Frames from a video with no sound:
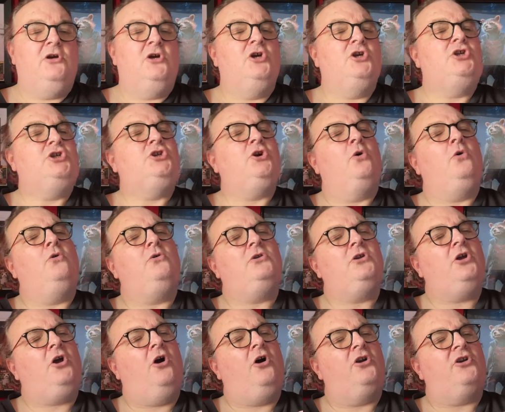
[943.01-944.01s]

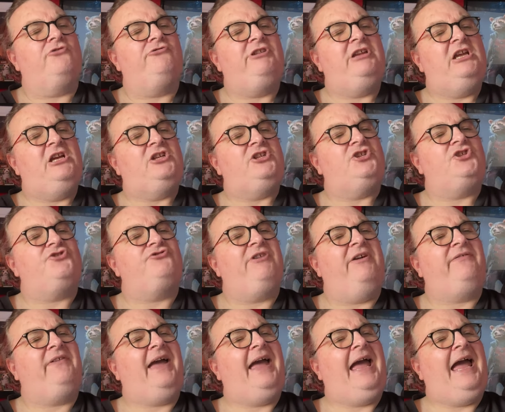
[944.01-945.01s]
Sean Connery and
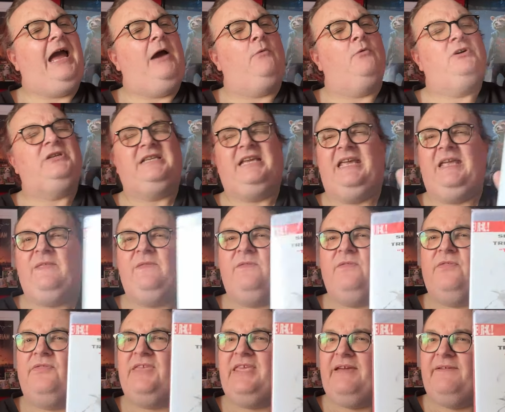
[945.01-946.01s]
Trevor Howard
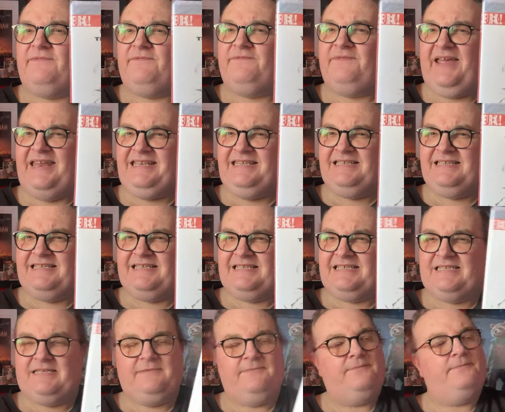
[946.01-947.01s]
in The
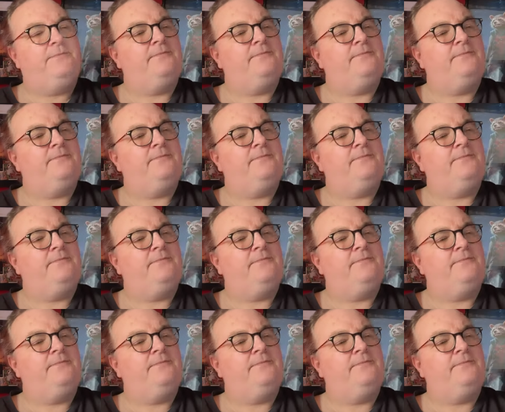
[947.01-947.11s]
Offence.